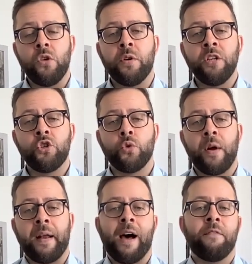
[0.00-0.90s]
where you can
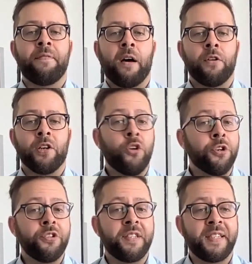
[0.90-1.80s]
join our founder,
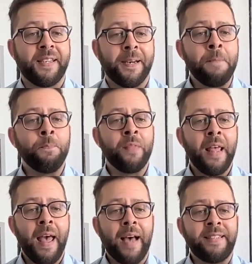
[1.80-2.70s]
Coert Coetzee,
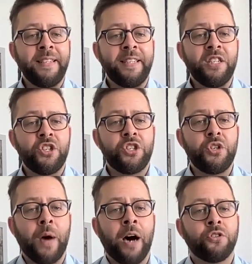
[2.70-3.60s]
as he teaches
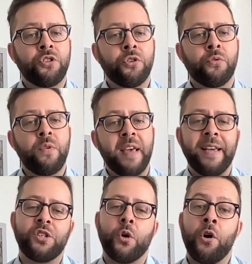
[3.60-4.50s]
you how to
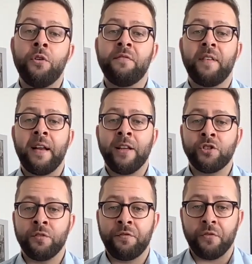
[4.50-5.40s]
create your own
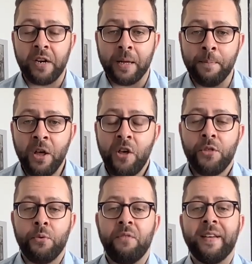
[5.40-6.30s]
financial freedom
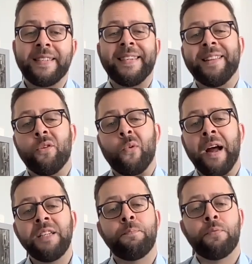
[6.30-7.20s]
through investing in the
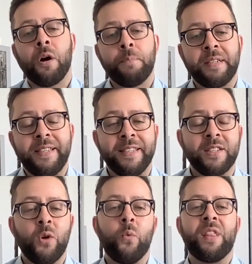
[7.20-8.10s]
right
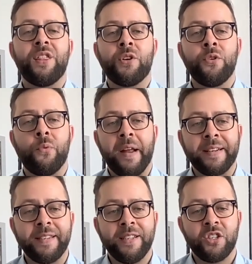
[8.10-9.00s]
properties with the
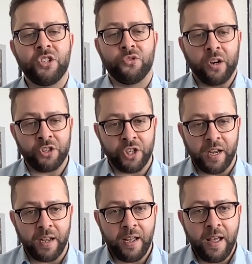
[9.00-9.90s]
correct
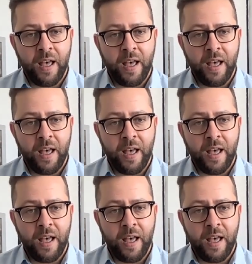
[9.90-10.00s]
structure.